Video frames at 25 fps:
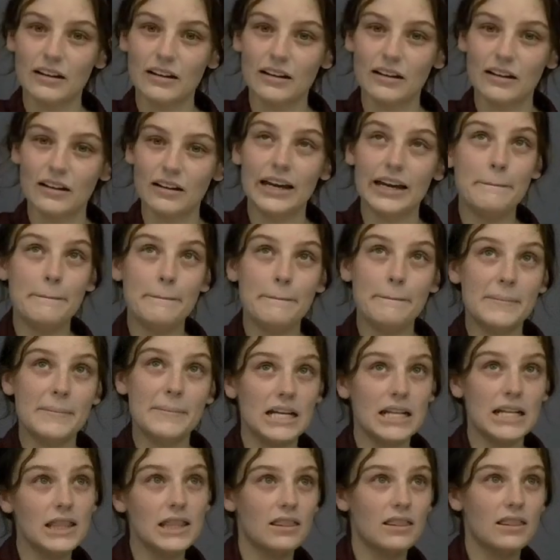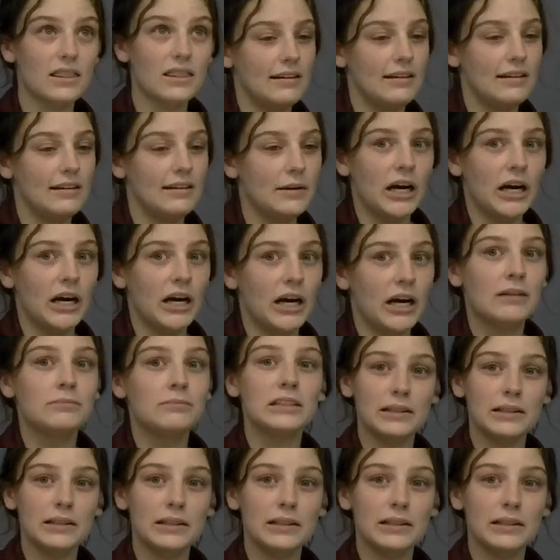In a month, they could
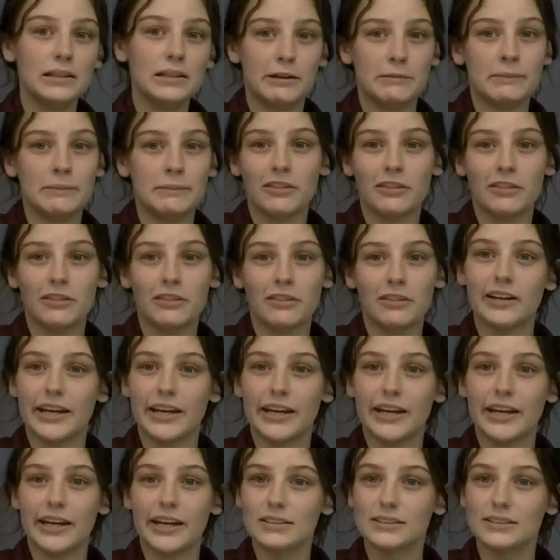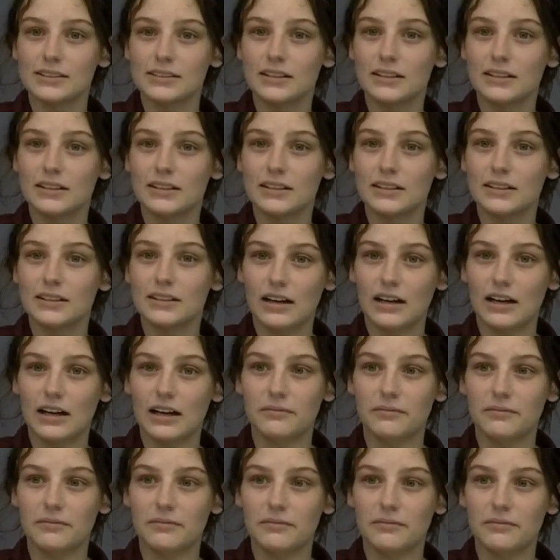probably lay about 30 eggs.
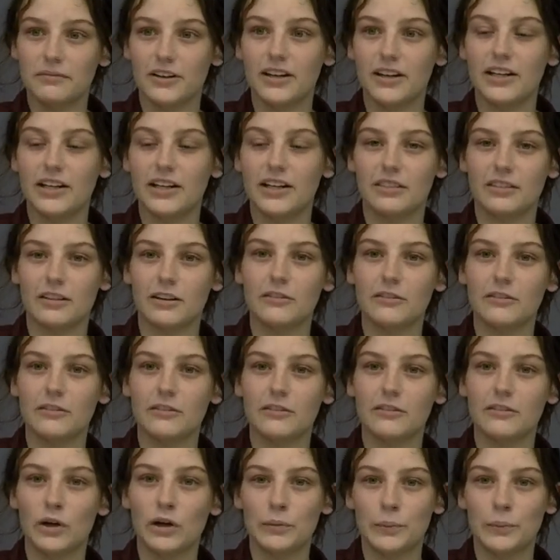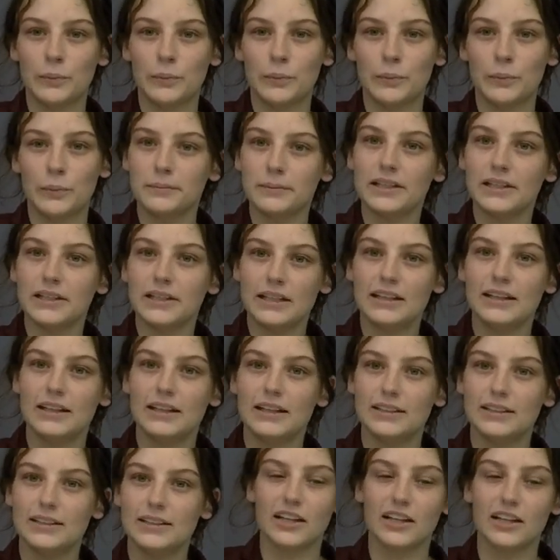30 to 34 probably
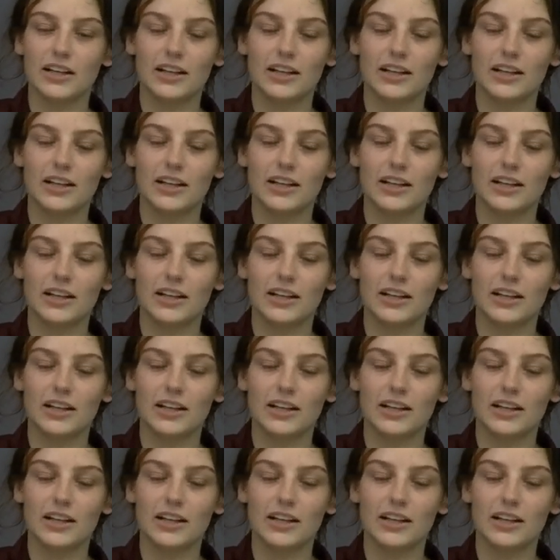is going to